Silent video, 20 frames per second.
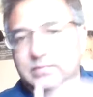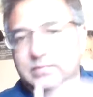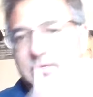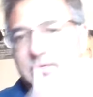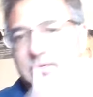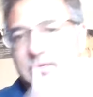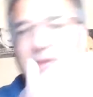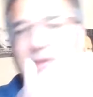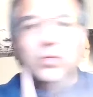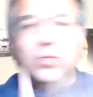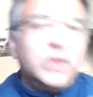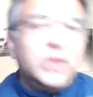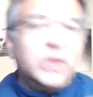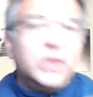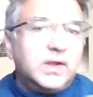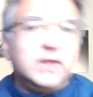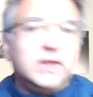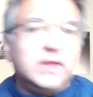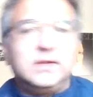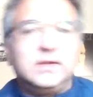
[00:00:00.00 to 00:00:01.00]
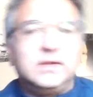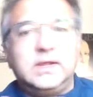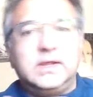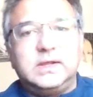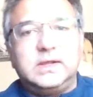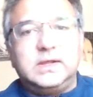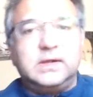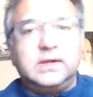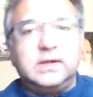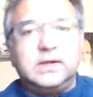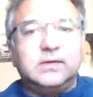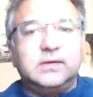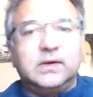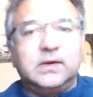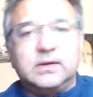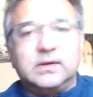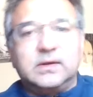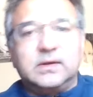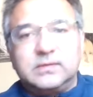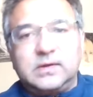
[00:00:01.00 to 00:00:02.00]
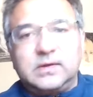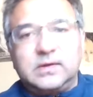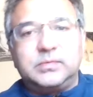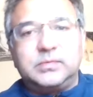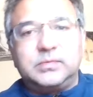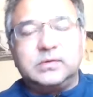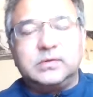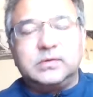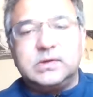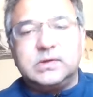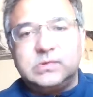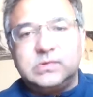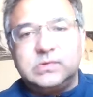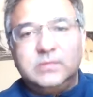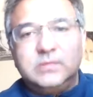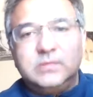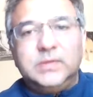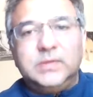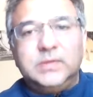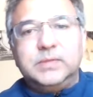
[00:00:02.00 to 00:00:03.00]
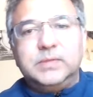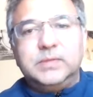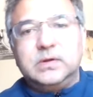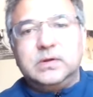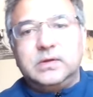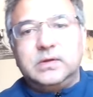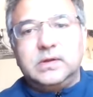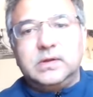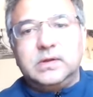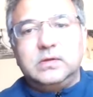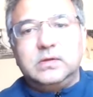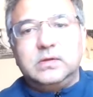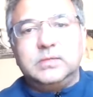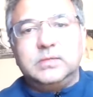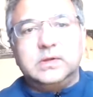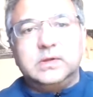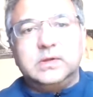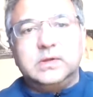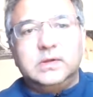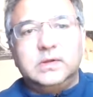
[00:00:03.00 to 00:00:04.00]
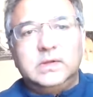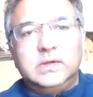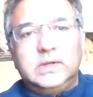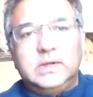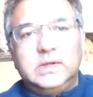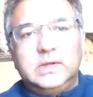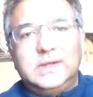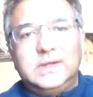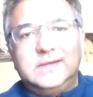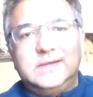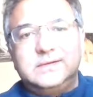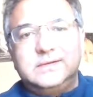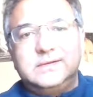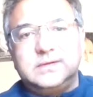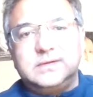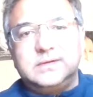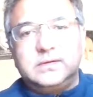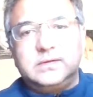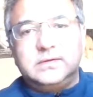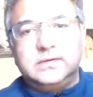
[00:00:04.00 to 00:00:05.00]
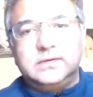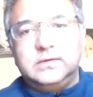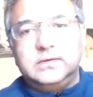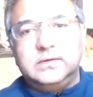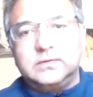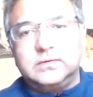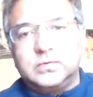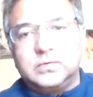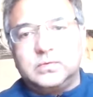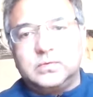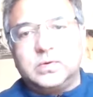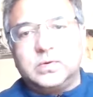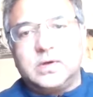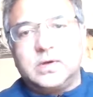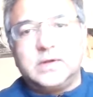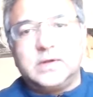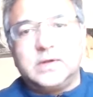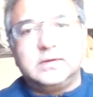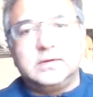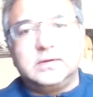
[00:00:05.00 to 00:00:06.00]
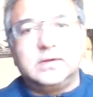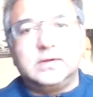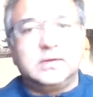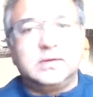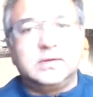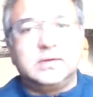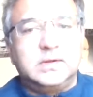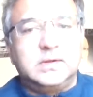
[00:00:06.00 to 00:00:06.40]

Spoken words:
in a way, taking a conception that should be beyond the human and still, as he uses the word ontic,